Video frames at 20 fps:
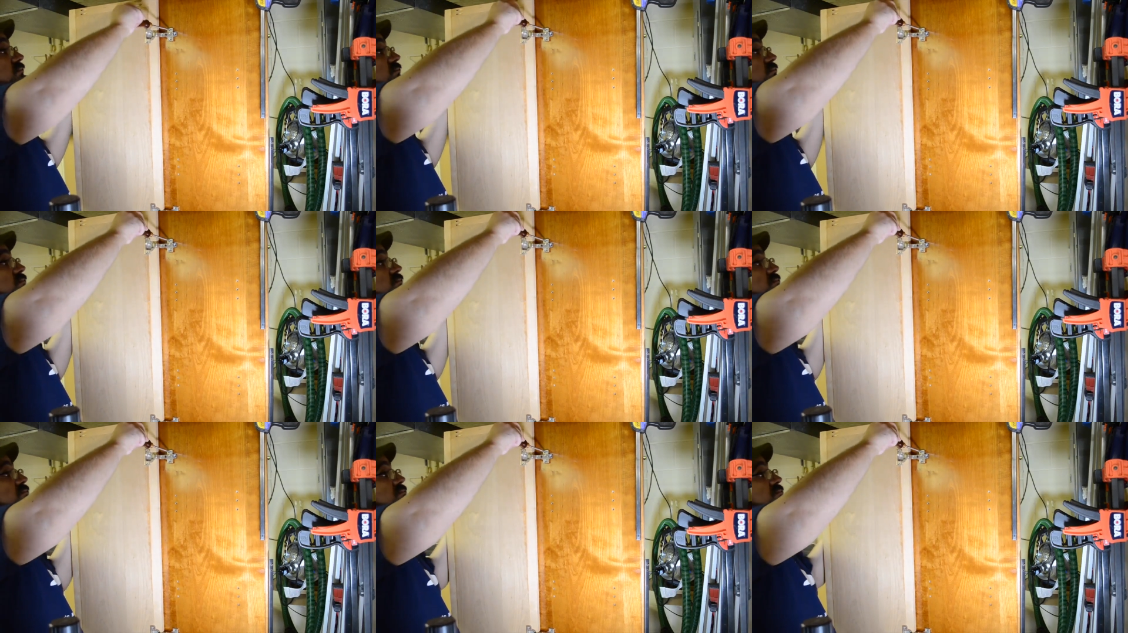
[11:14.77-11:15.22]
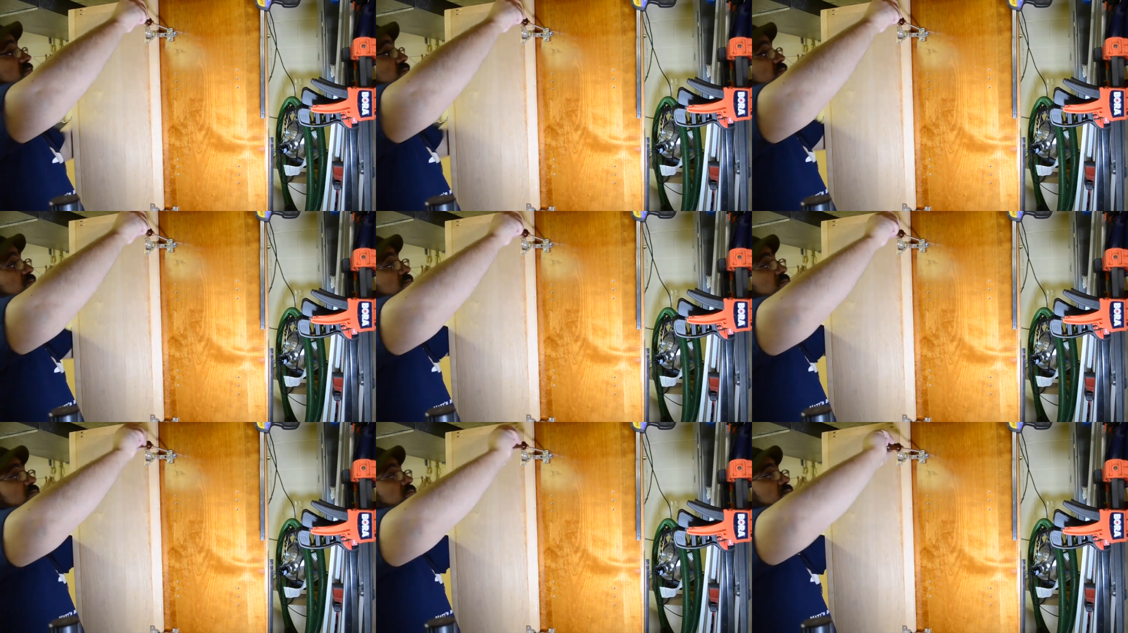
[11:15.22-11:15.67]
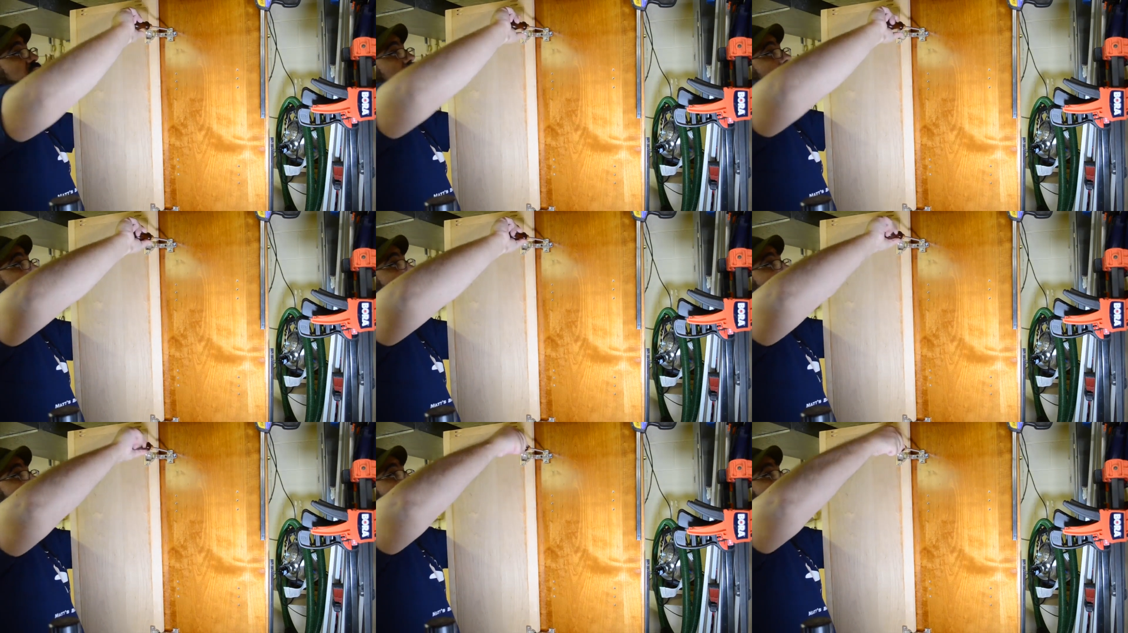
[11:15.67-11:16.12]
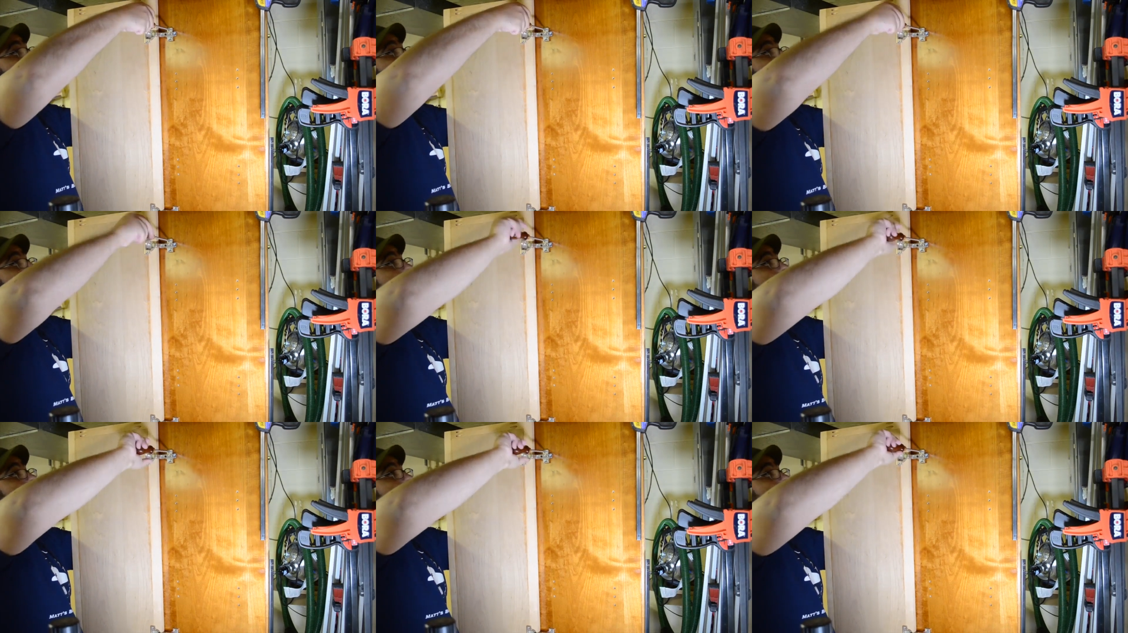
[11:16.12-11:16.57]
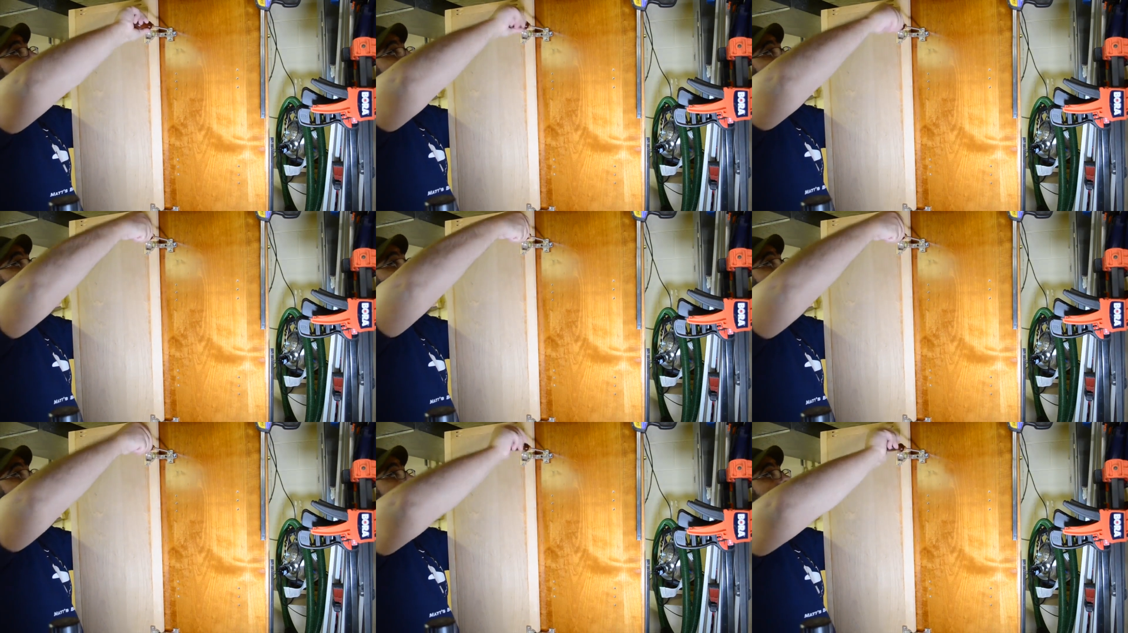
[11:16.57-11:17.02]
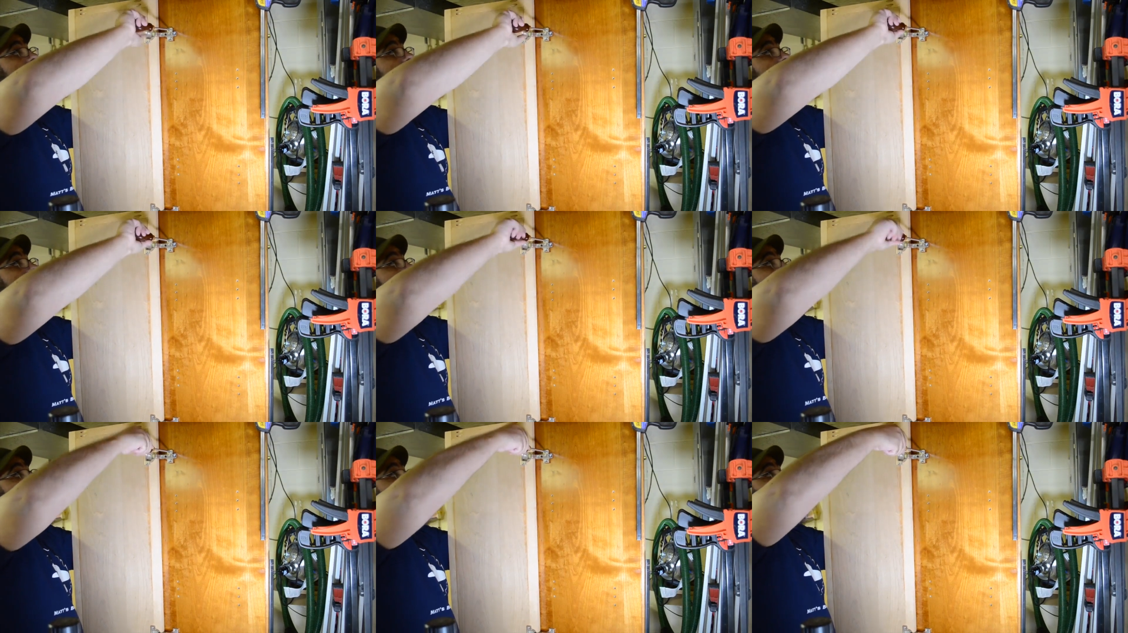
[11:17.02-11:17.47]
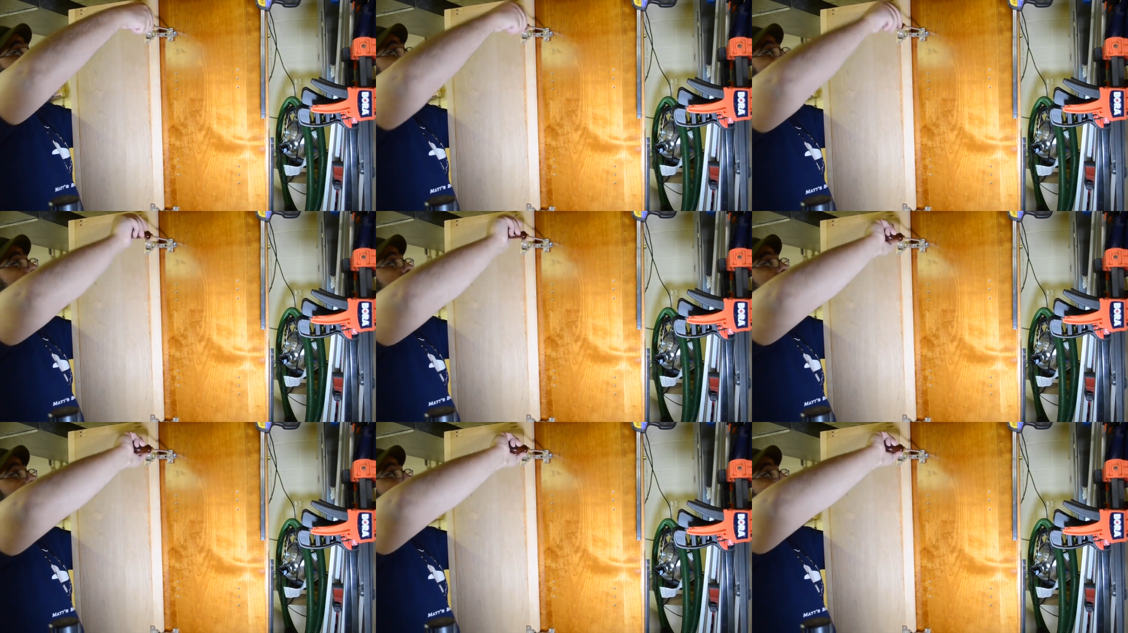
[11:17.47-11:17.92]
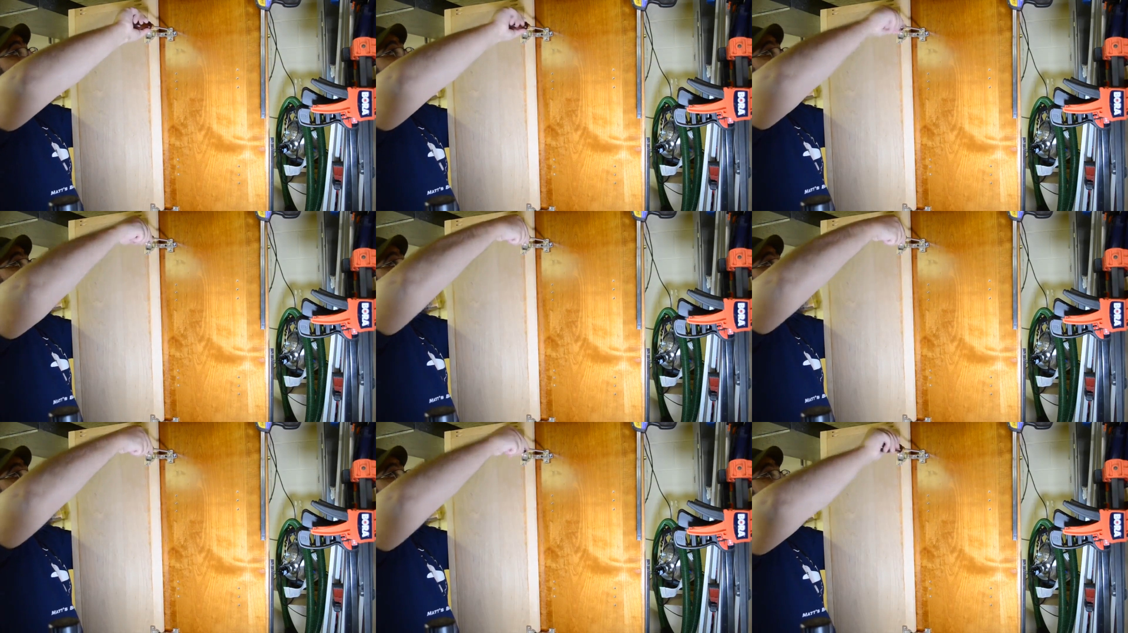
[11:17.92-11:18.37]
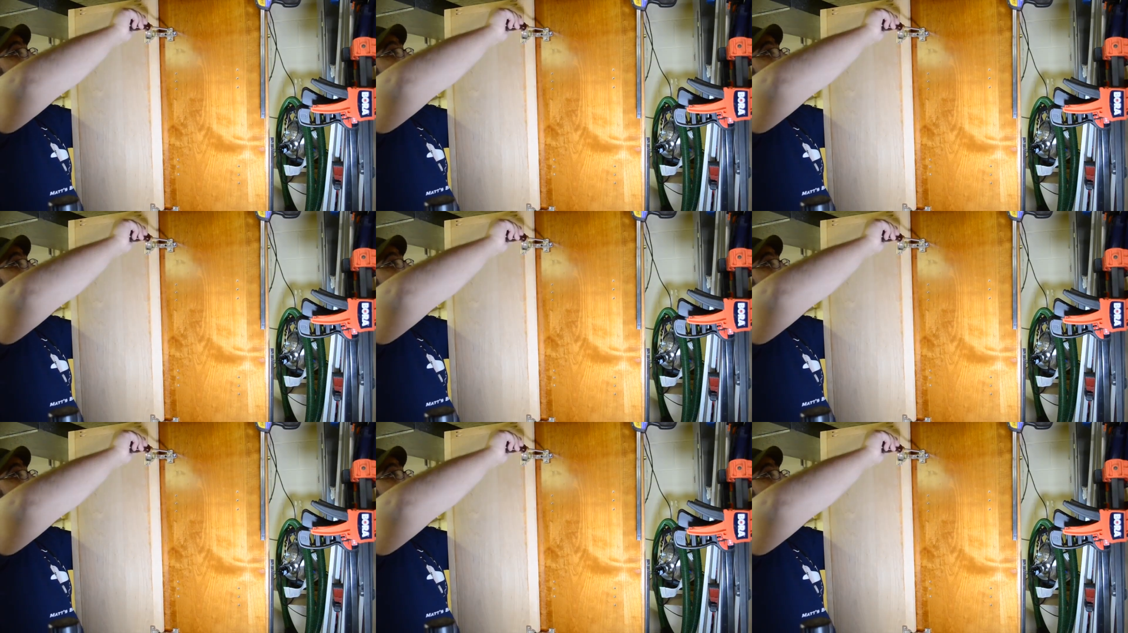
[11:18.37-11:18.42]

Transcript: (no speaker visible)